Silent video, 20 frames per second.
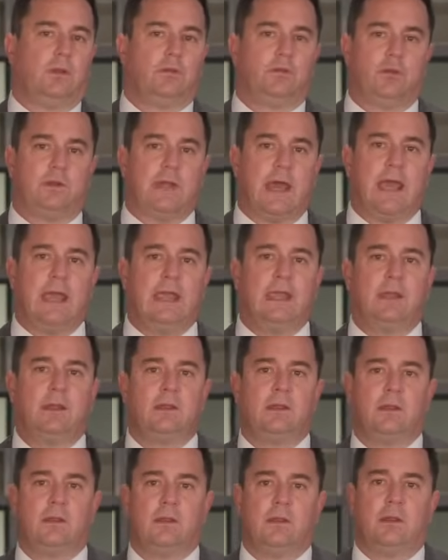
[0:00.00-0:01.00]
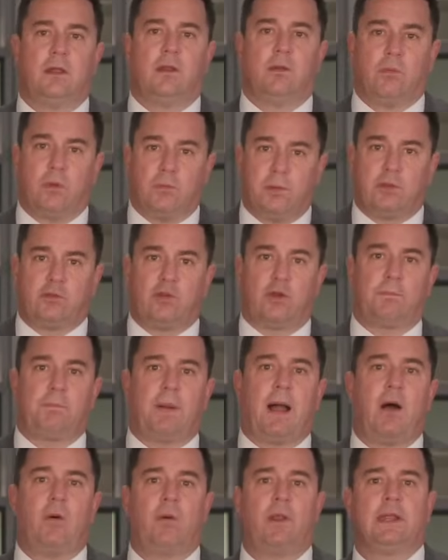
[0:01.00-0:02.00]
Today, when we took
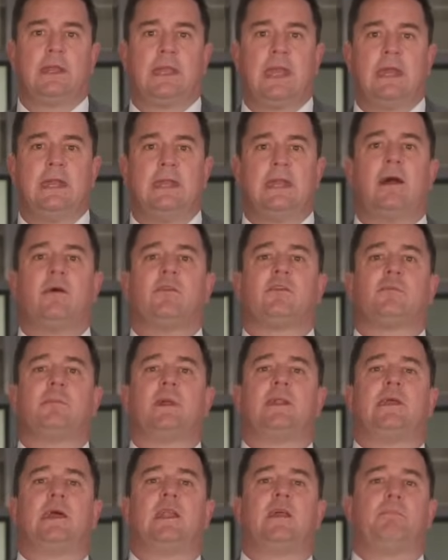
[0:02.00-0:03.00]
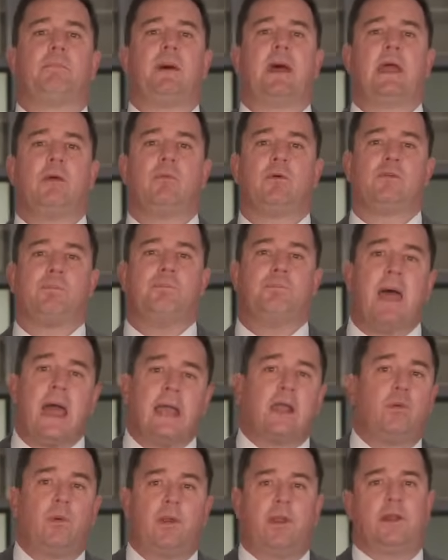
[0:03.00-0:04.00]
power again, Nelson Mandela Bay was
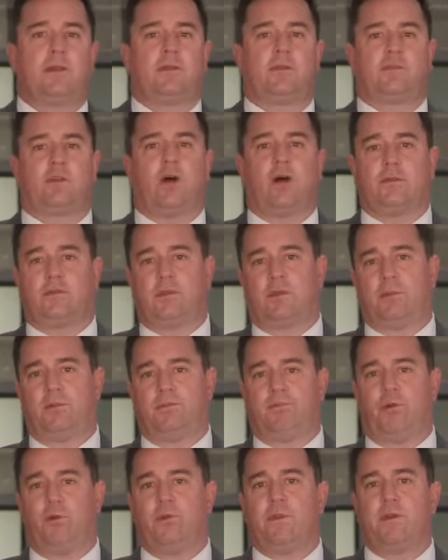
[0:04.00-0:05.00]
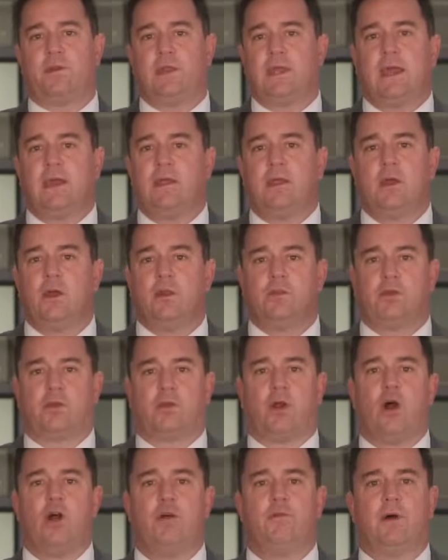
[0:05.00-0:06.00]
back where it had started before the DA
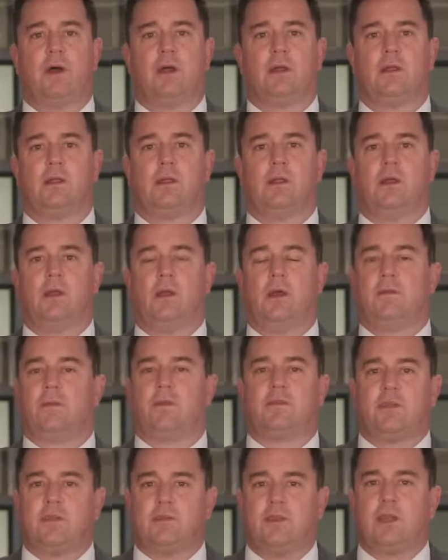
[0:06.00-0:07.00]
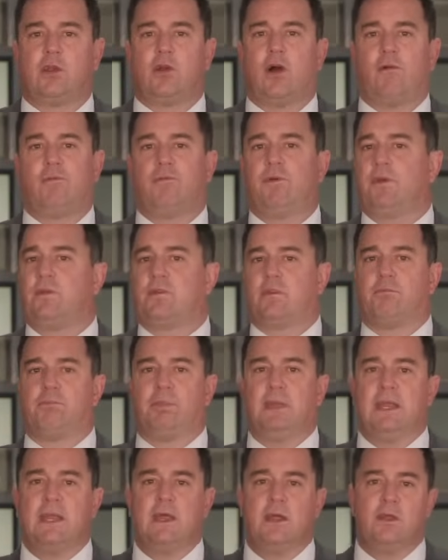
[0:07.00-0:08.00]
took over. The city coffers have
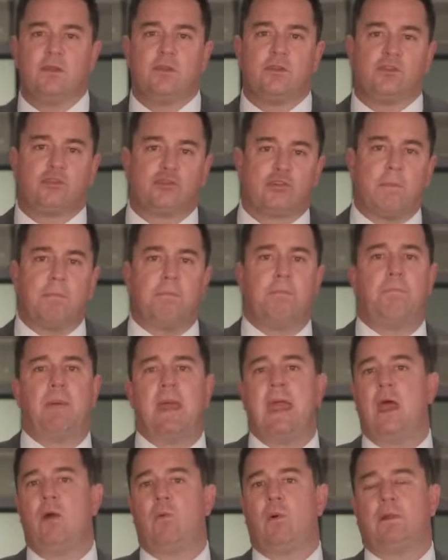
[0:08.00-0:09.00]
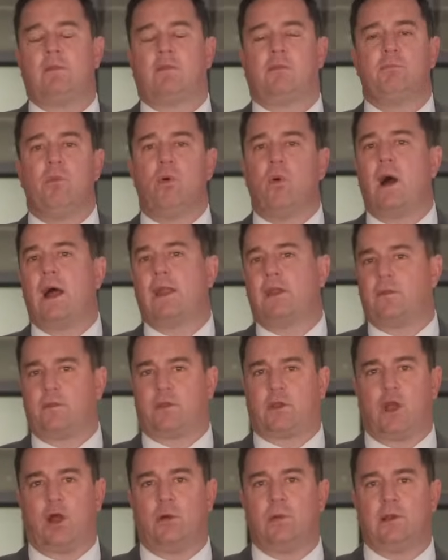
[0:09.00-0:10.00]
been stripped bare once more under the
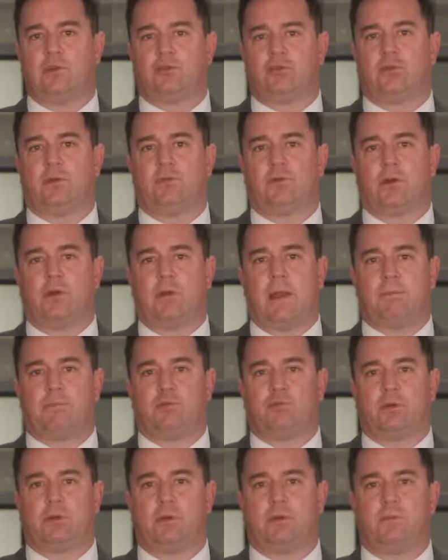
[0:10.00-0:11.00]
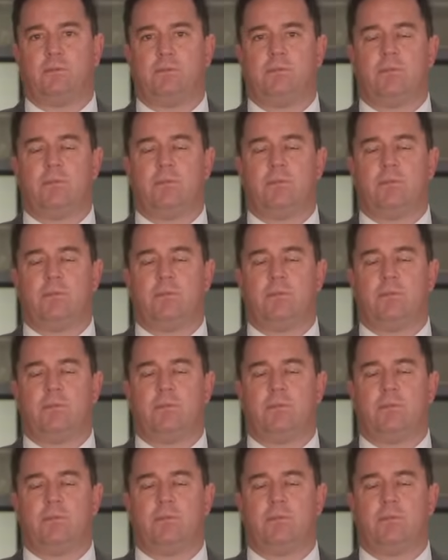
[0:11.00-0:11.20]
coalition of corruption.